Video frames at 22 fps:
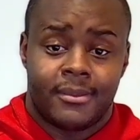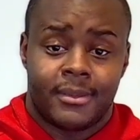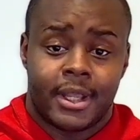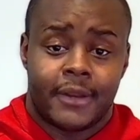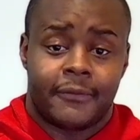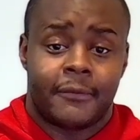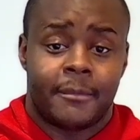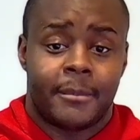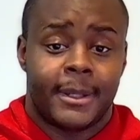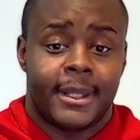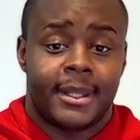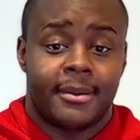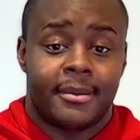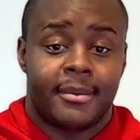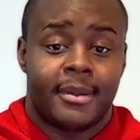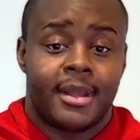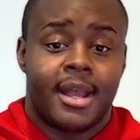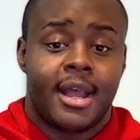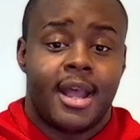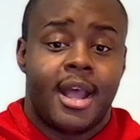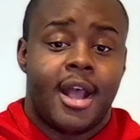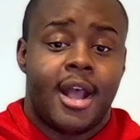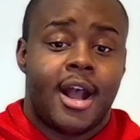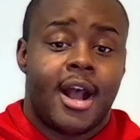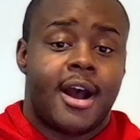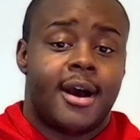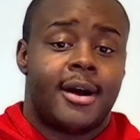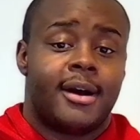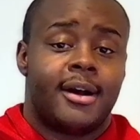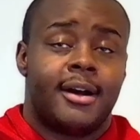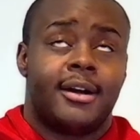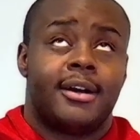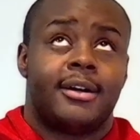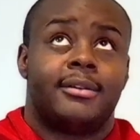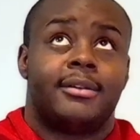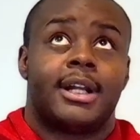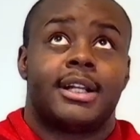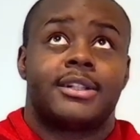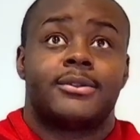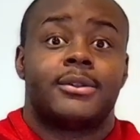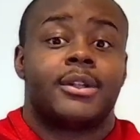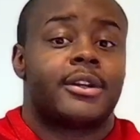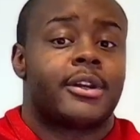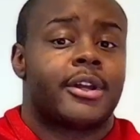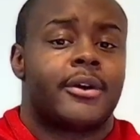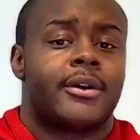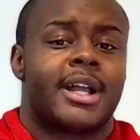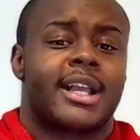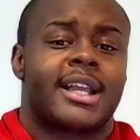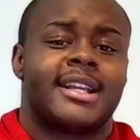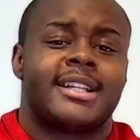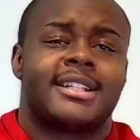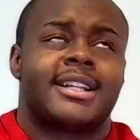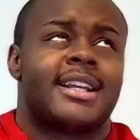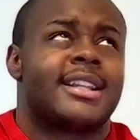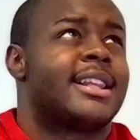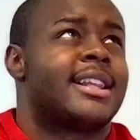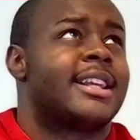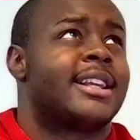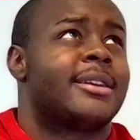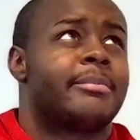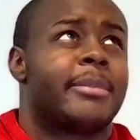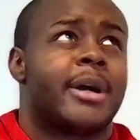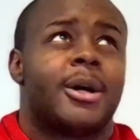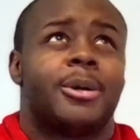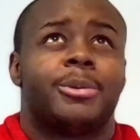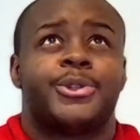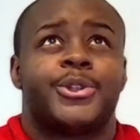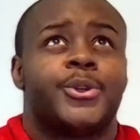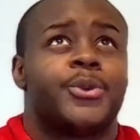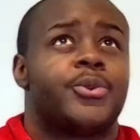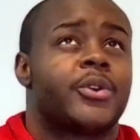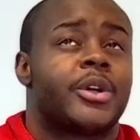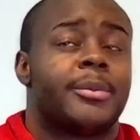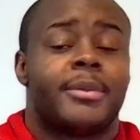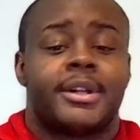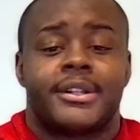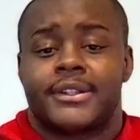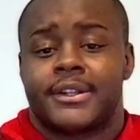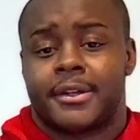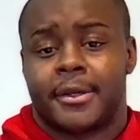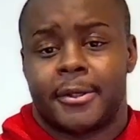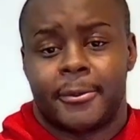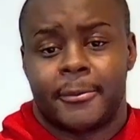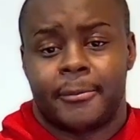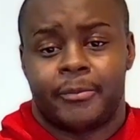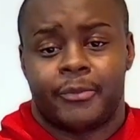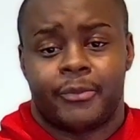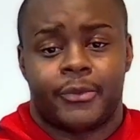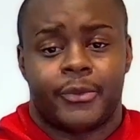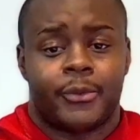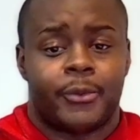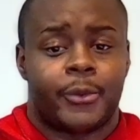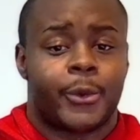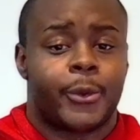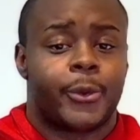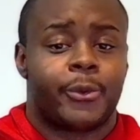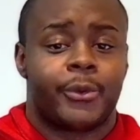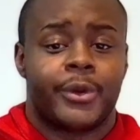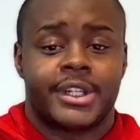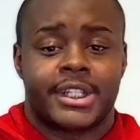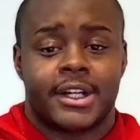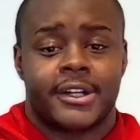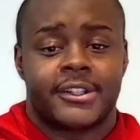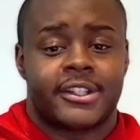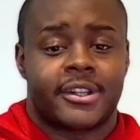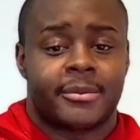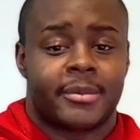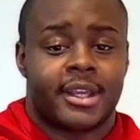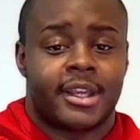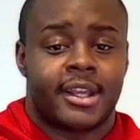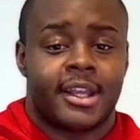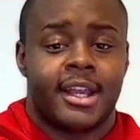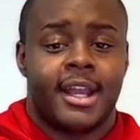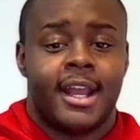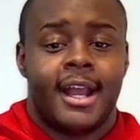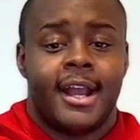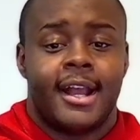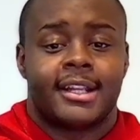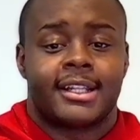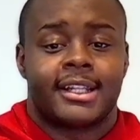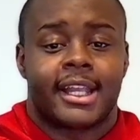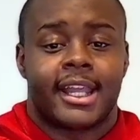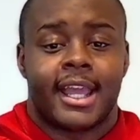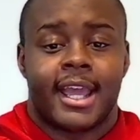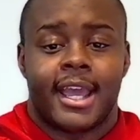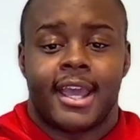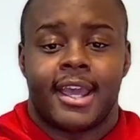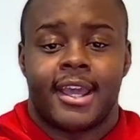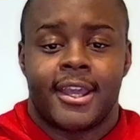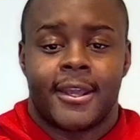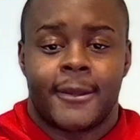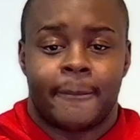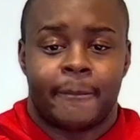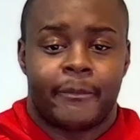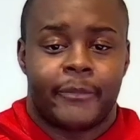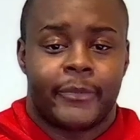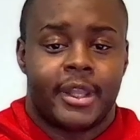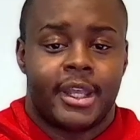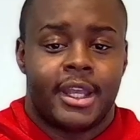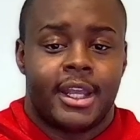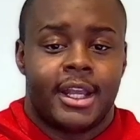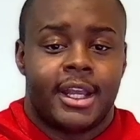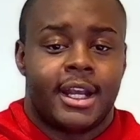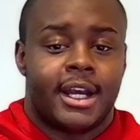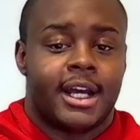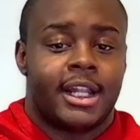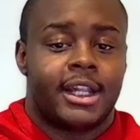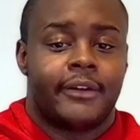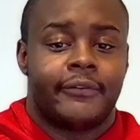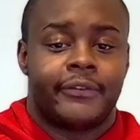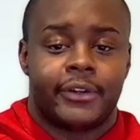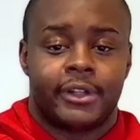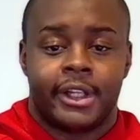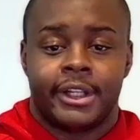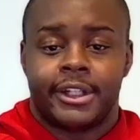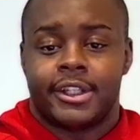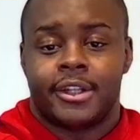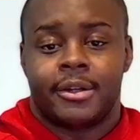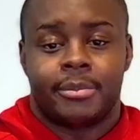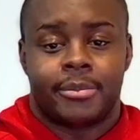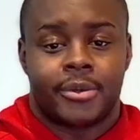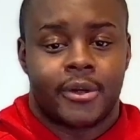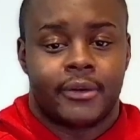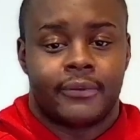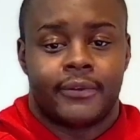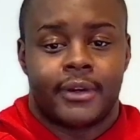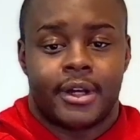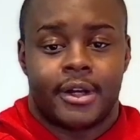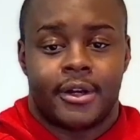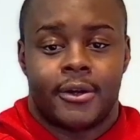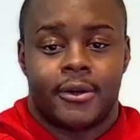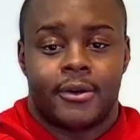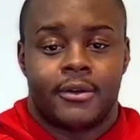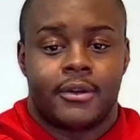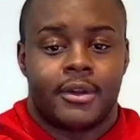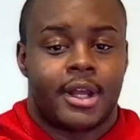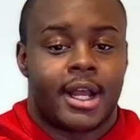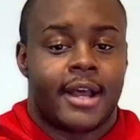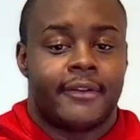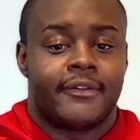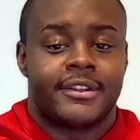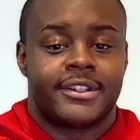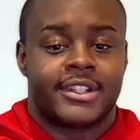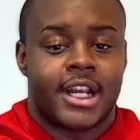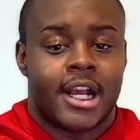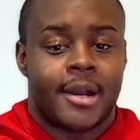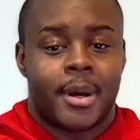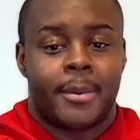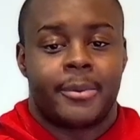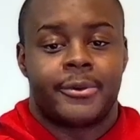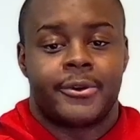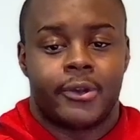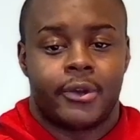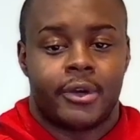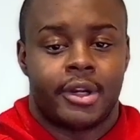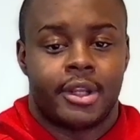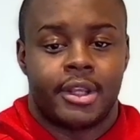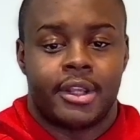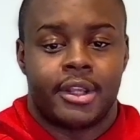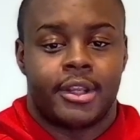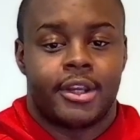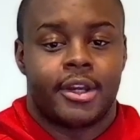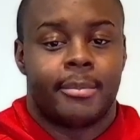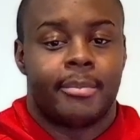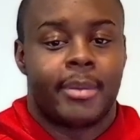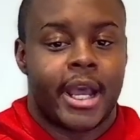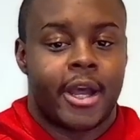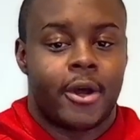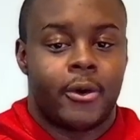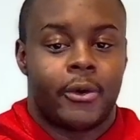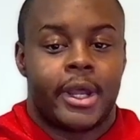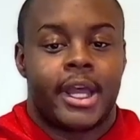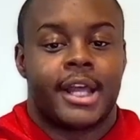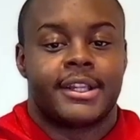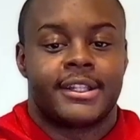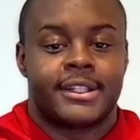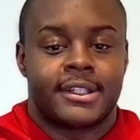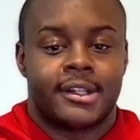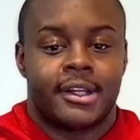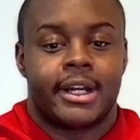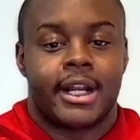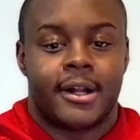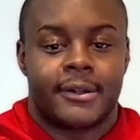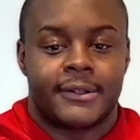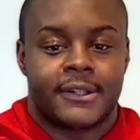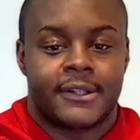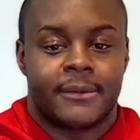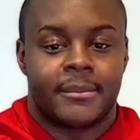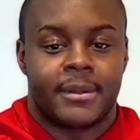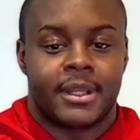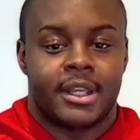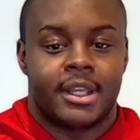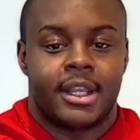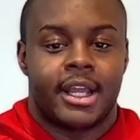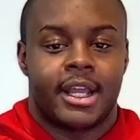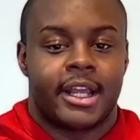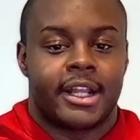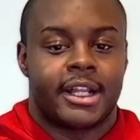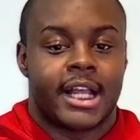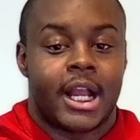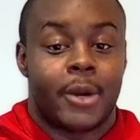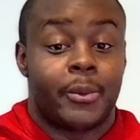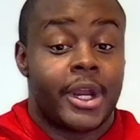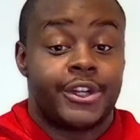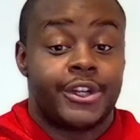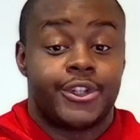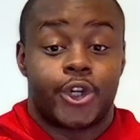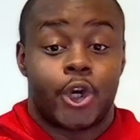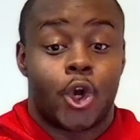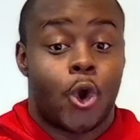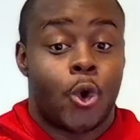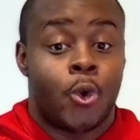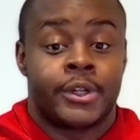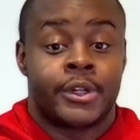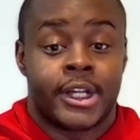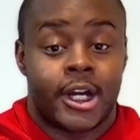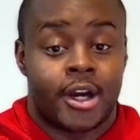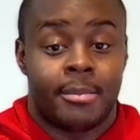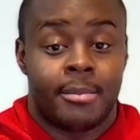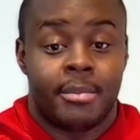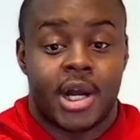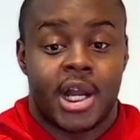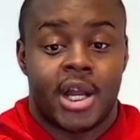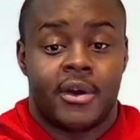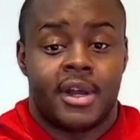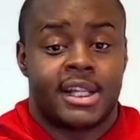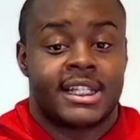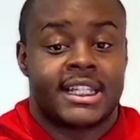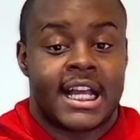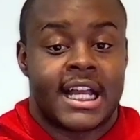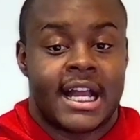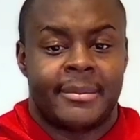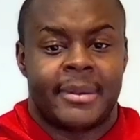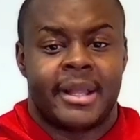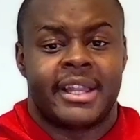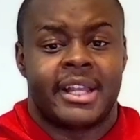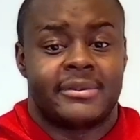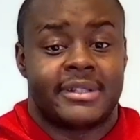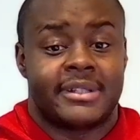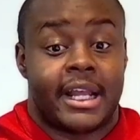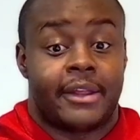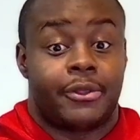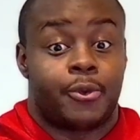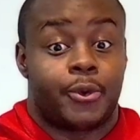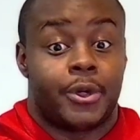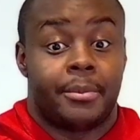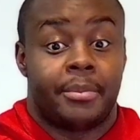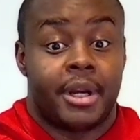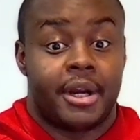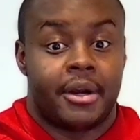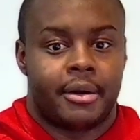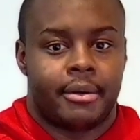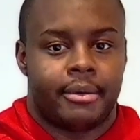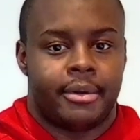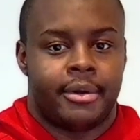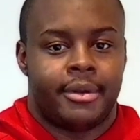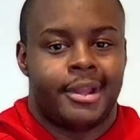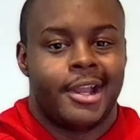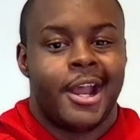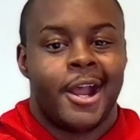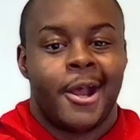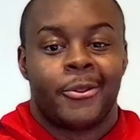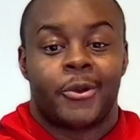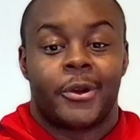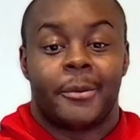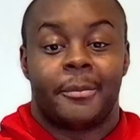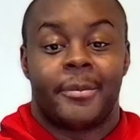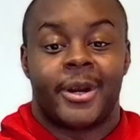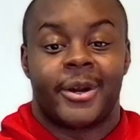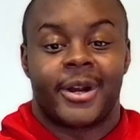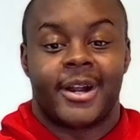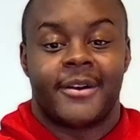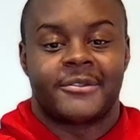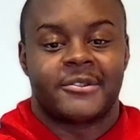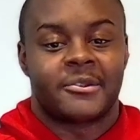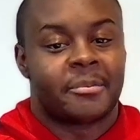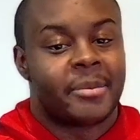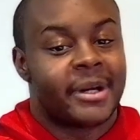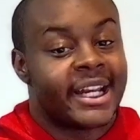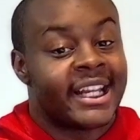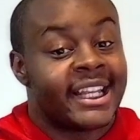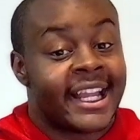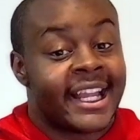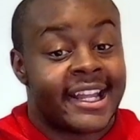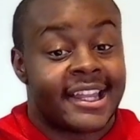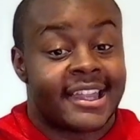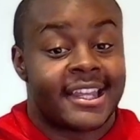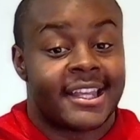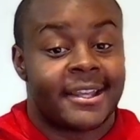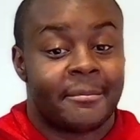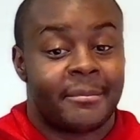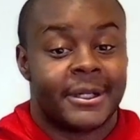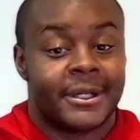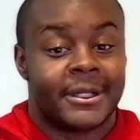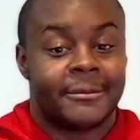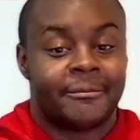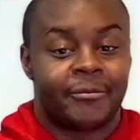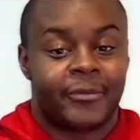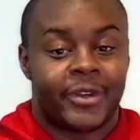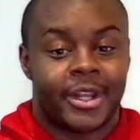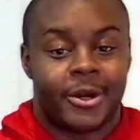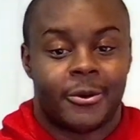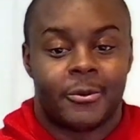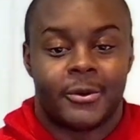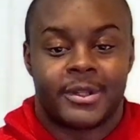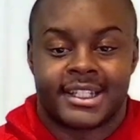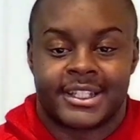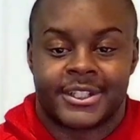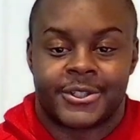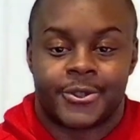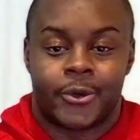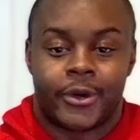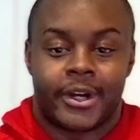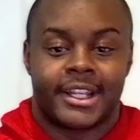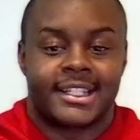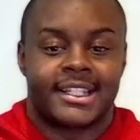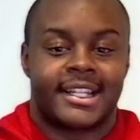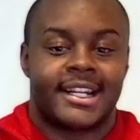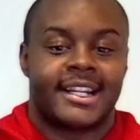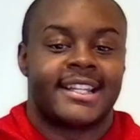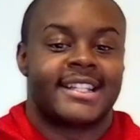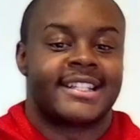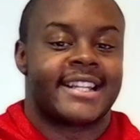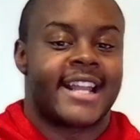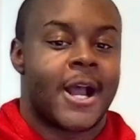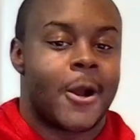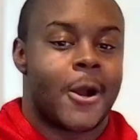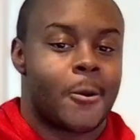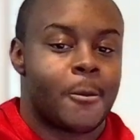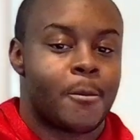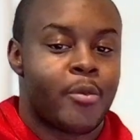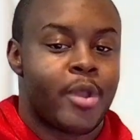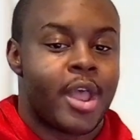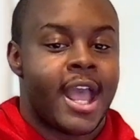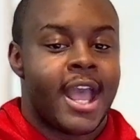Like for me, not too long ago, I guess I think about 2, 3 months ago, a recruiter reached out to me like, "Hey, I love your LinkedIn profile. I have this job opportunity. Your bio had stood out to me. I read your whole entire bio at the time. I think it was like three paragraphs. Three paragraphs. It's pretty lengthy, but it wasn't as short as it is now.